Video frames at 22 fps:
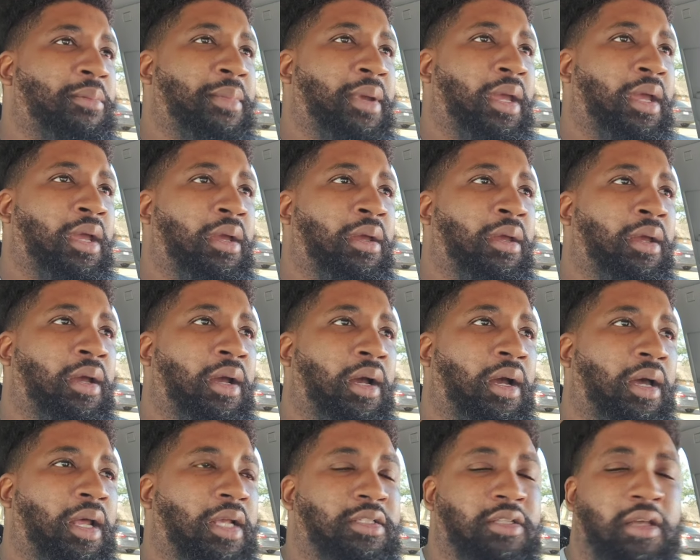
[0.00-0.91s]
man,
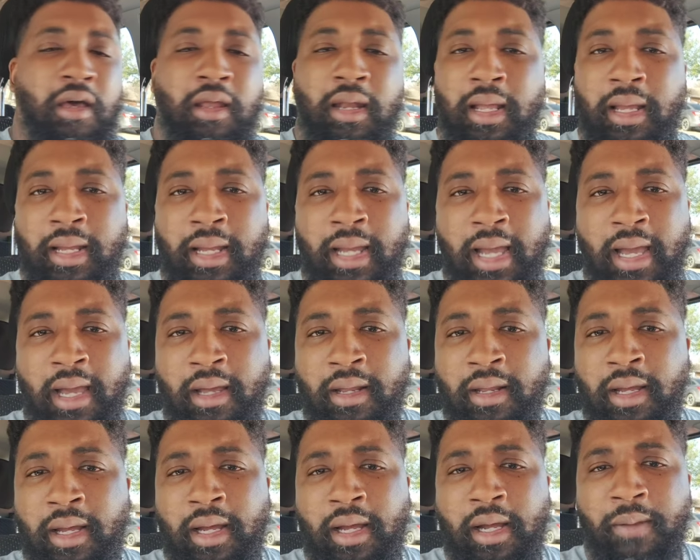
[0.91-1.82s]
that's all I
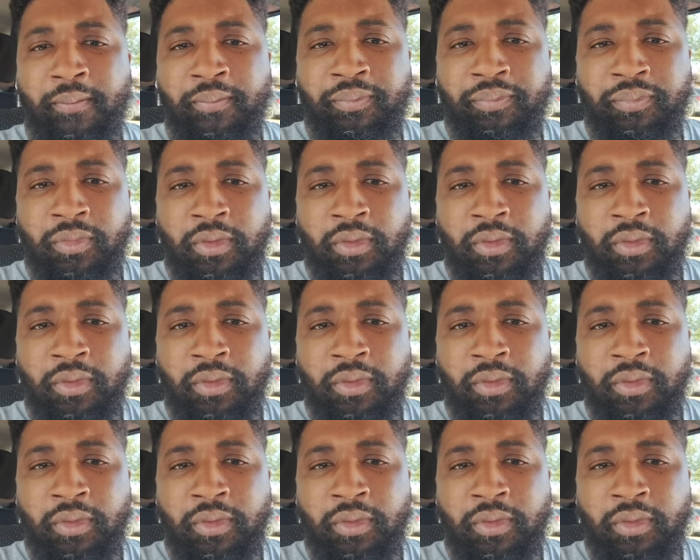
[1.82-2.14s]
got.